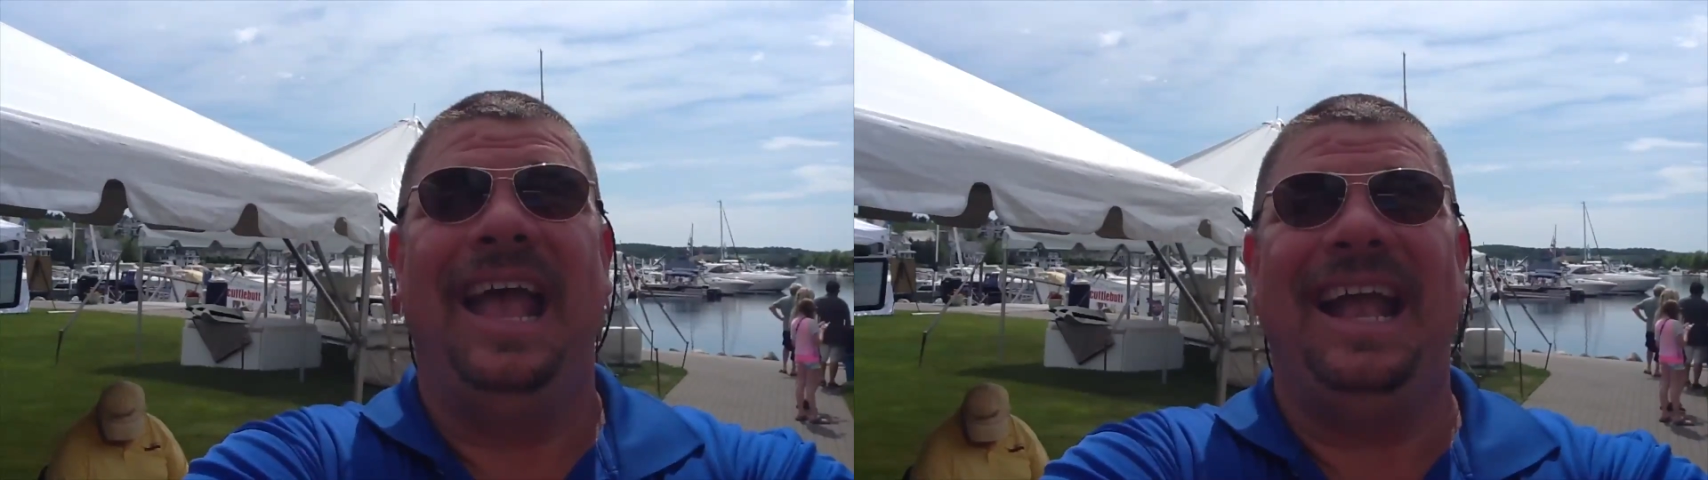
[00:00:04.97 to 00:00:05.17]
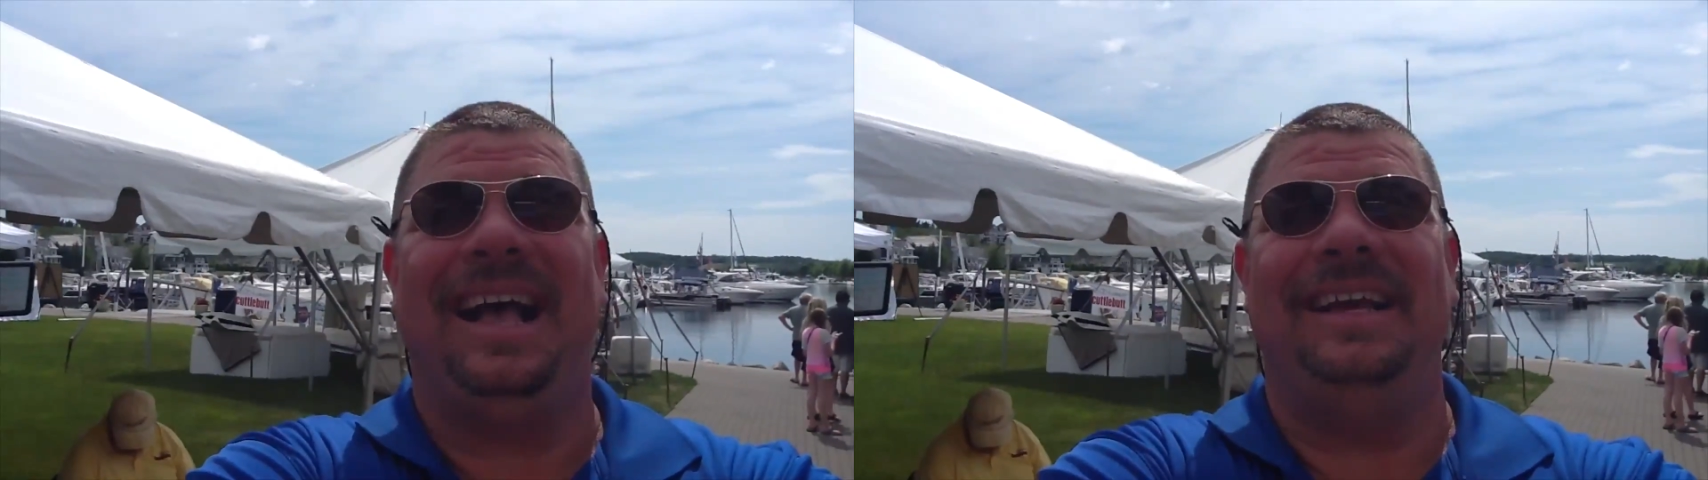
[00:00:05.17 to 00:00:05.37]

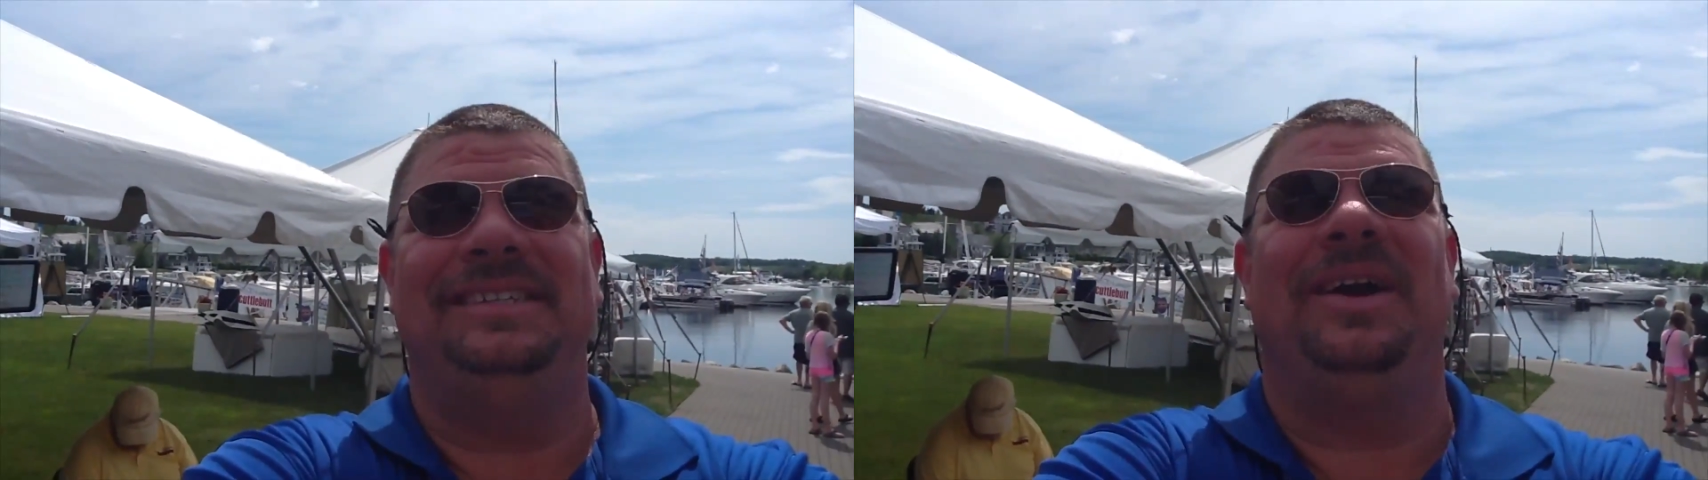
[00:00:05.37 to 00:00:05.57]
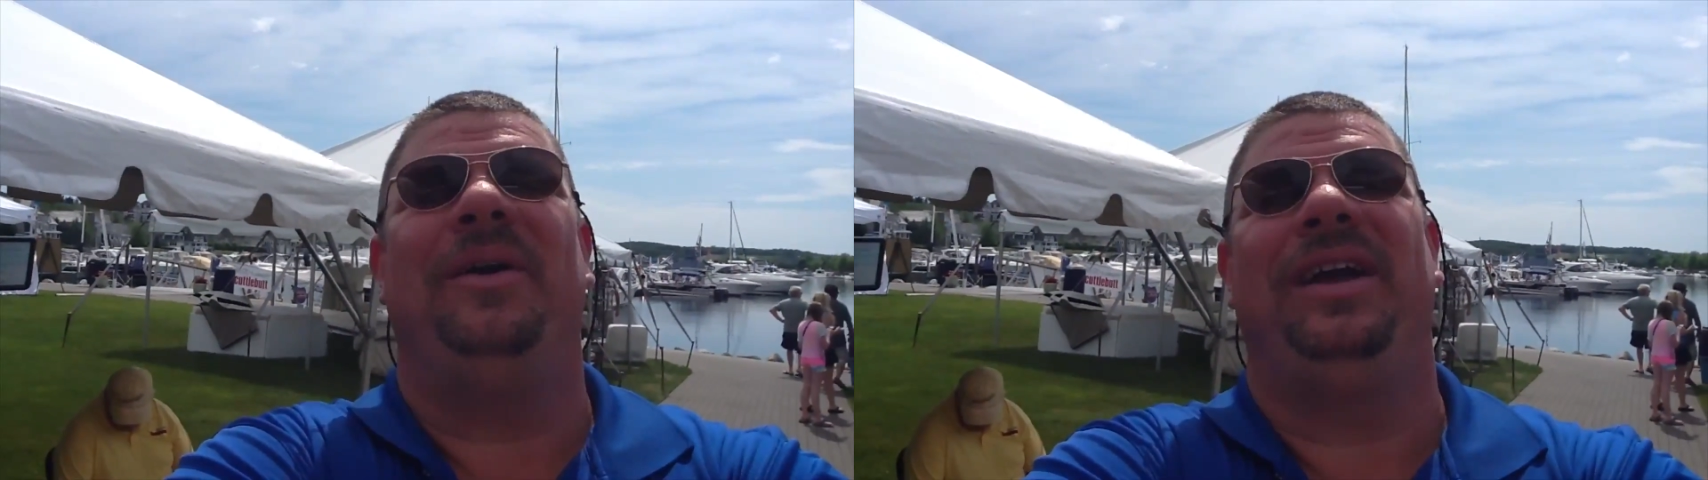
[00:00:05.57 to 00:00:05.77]

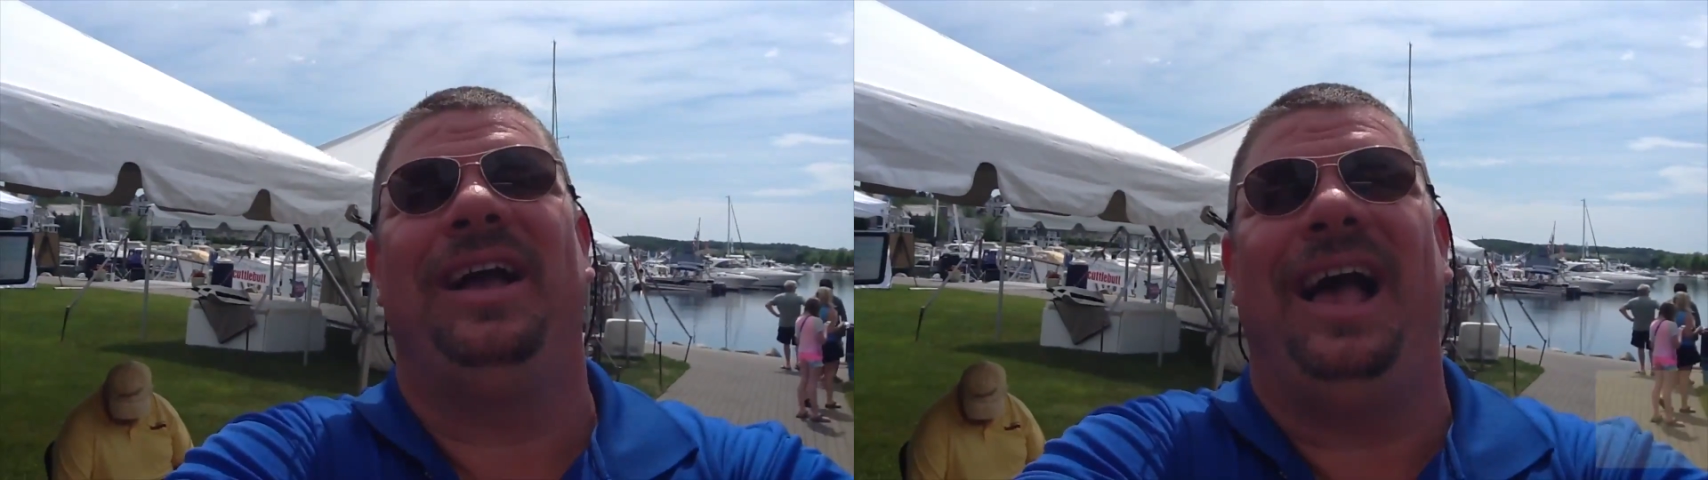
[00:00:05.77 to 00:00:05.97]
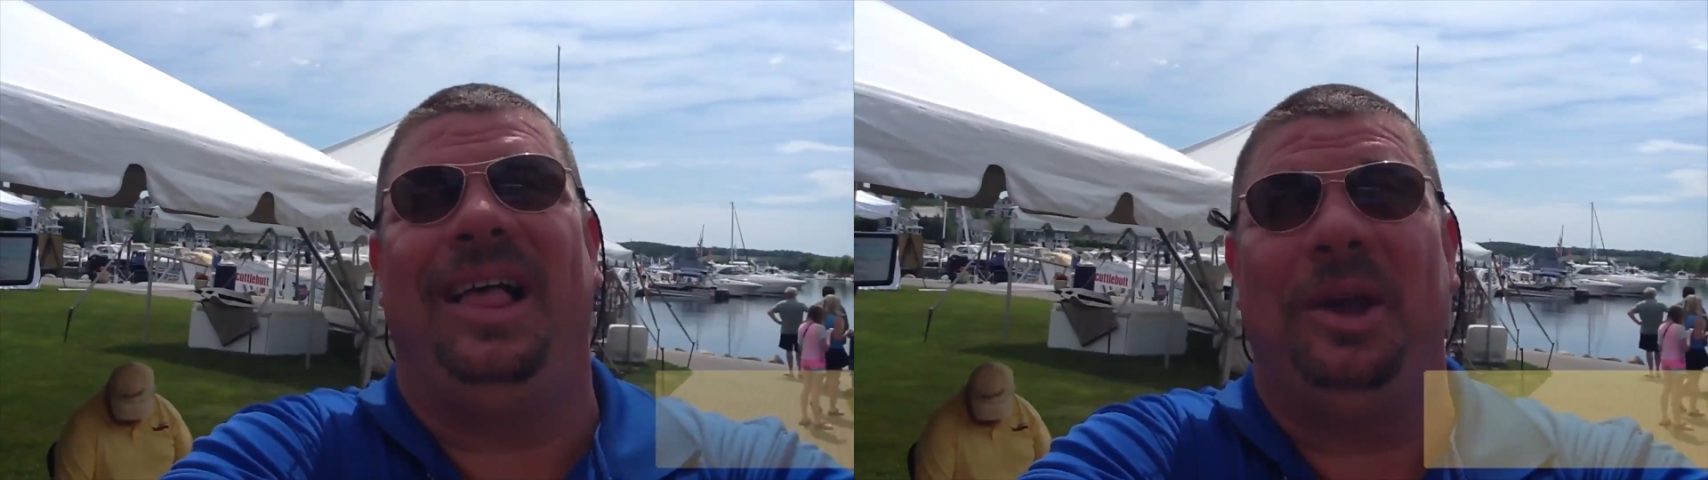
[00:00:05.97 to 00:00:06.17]
guys, Erik
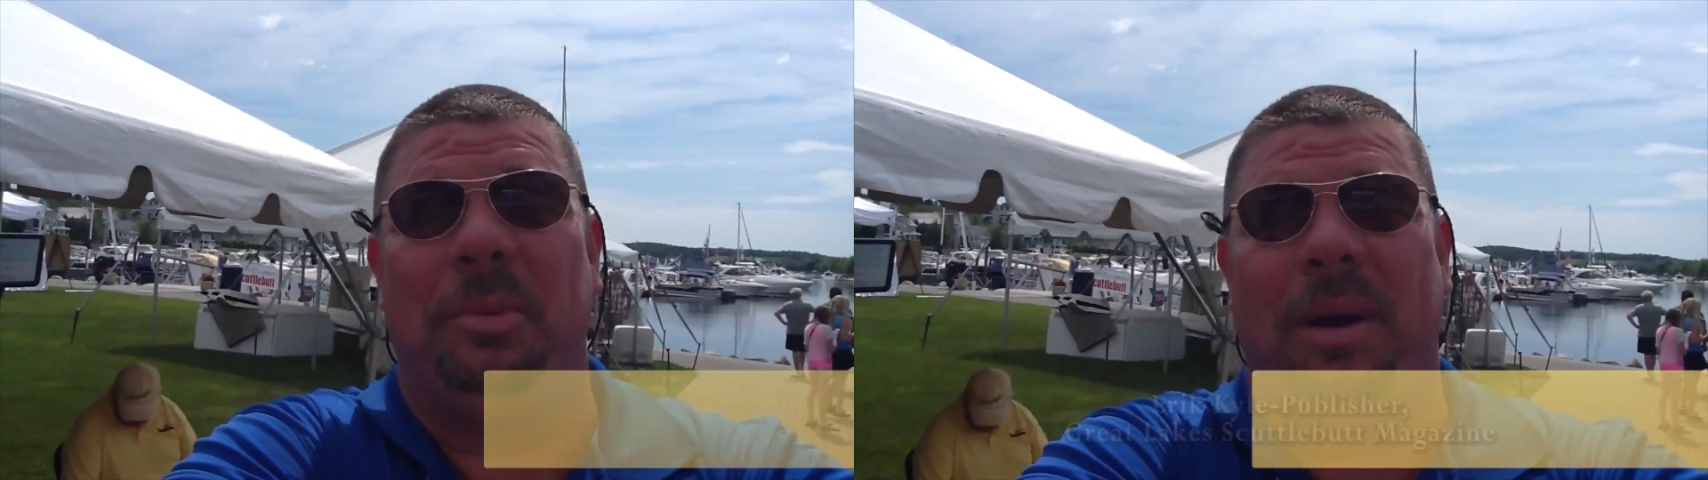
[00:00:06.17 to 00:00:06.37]
Kyle here,